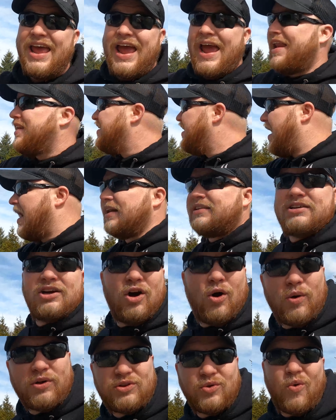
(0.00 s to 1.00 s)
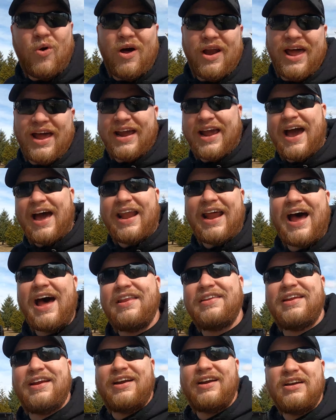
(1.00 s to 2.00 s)
and not to go with the one I got
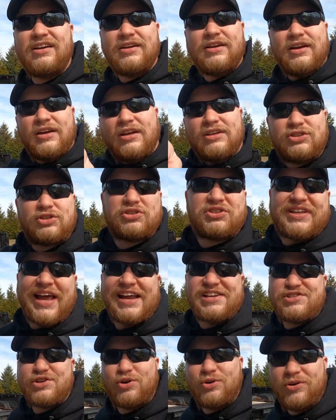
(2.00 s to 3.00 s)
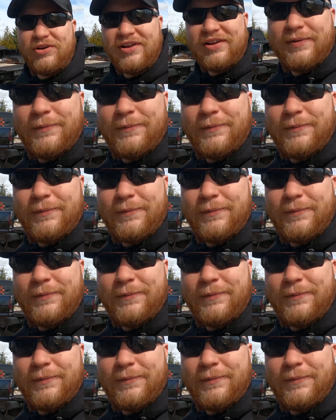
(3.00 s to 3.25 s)
on there. So stay tuned.